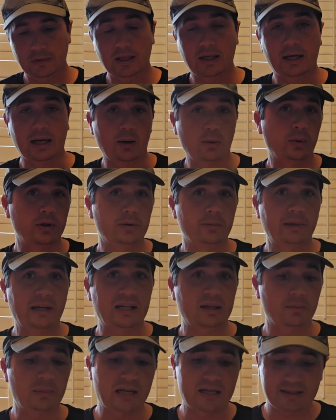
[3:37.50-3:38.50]
And I will
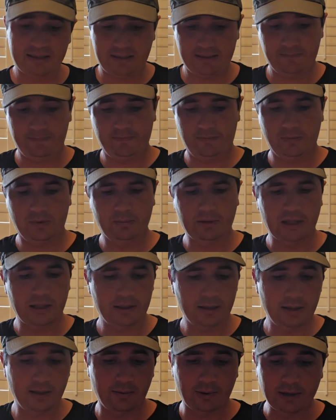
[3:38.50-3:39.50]
make a mess.
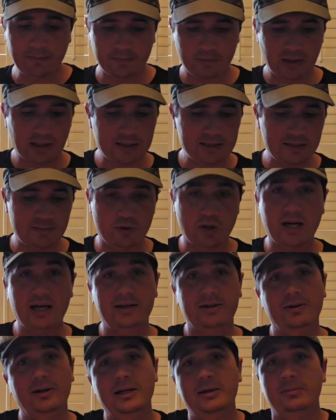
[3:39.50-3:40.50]
But anyway, I got some
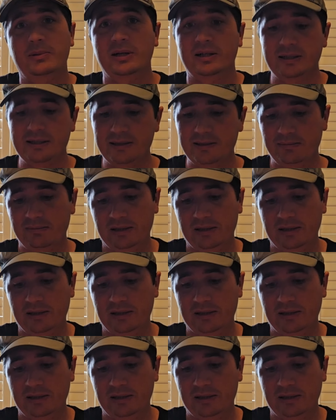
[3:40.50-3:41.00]
dried cranberries,